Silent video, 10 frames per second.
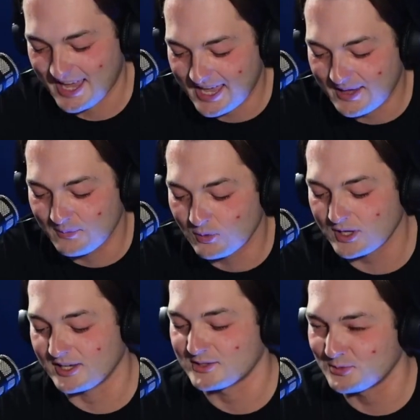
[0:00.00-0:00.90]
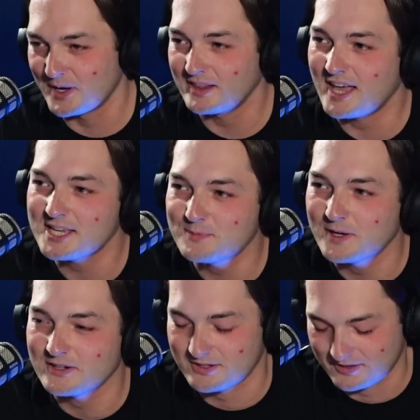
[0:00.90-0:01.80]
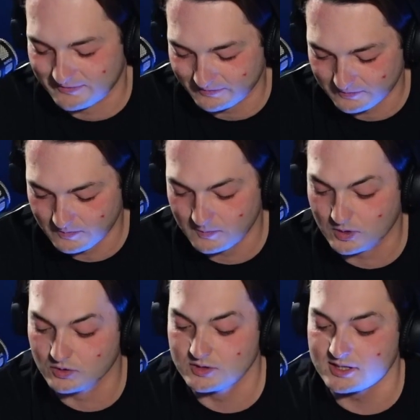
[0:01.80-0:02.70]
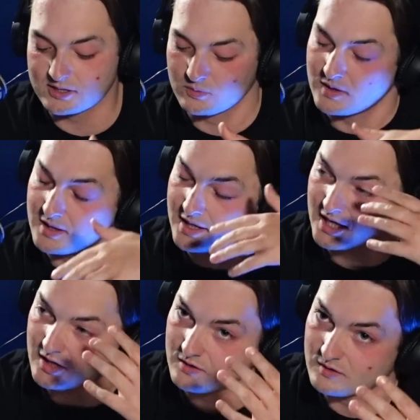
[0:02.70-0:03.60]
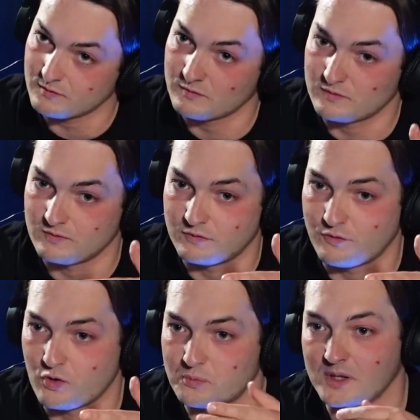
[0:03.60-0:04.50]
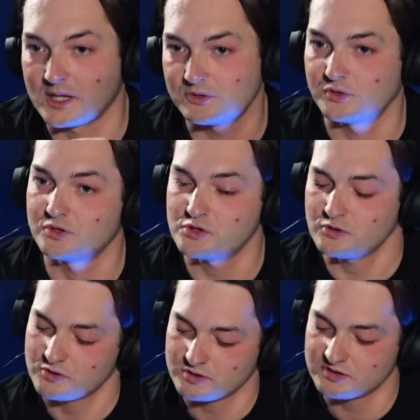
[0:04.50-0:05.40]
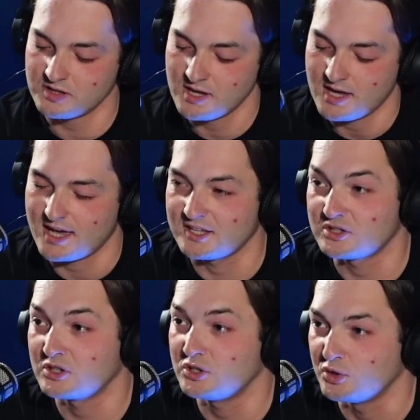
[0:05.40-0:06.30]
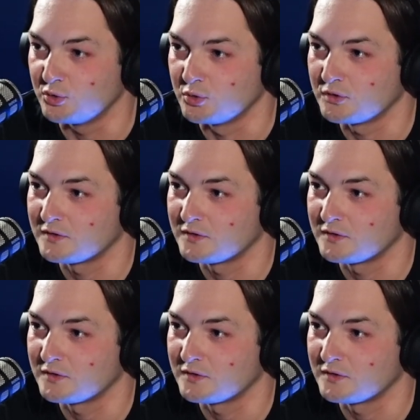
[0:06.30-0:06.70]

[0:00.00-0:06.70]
Okay, so my last person, because this is when they get formally introduced, is Q.